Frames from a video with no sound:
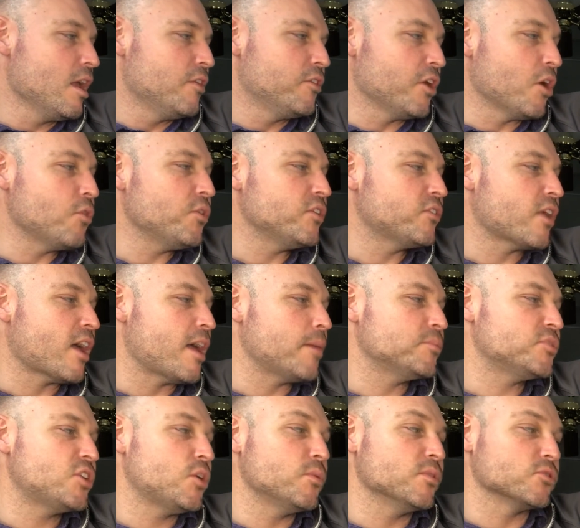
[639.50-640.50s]
The only time
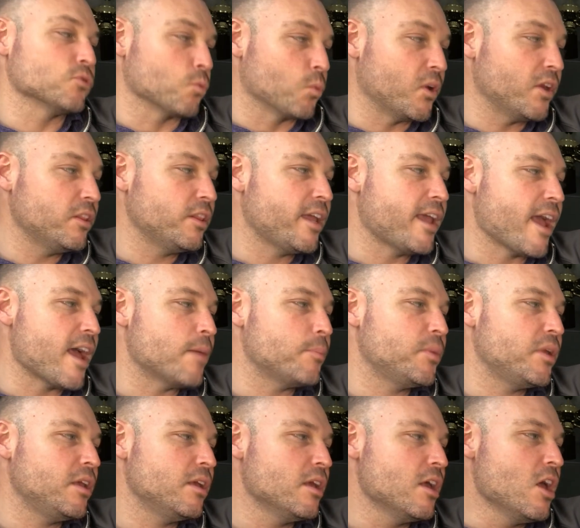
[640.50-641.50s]
she was really
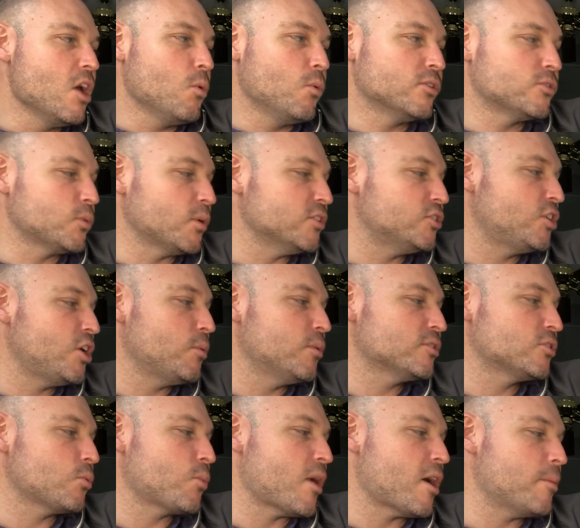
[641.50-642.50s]
happy was when she
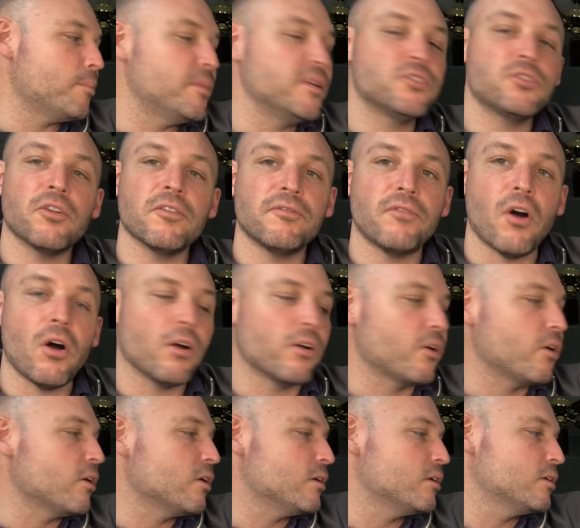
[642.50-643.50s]
was around Mr.
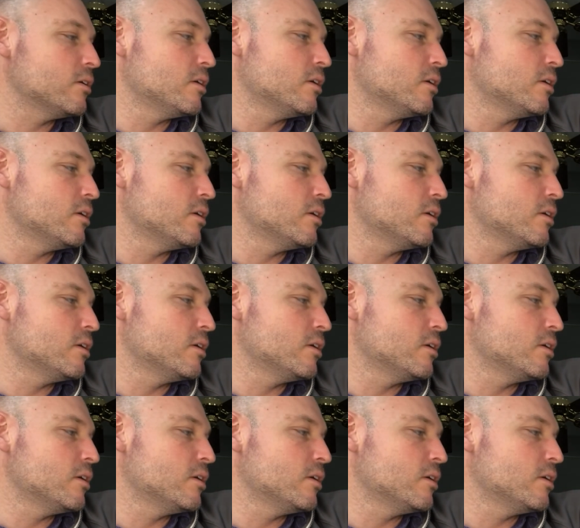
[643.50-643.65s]
Falker.